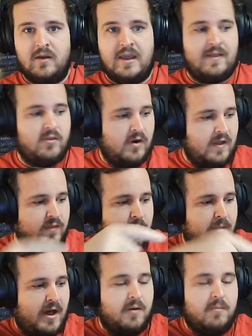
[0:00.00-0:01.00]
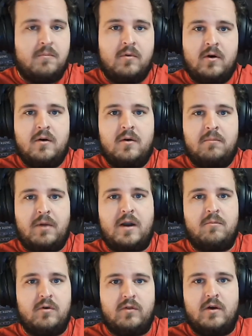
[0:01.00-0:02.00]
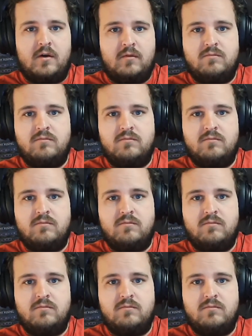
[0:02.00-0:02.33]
and they're at the bottom of the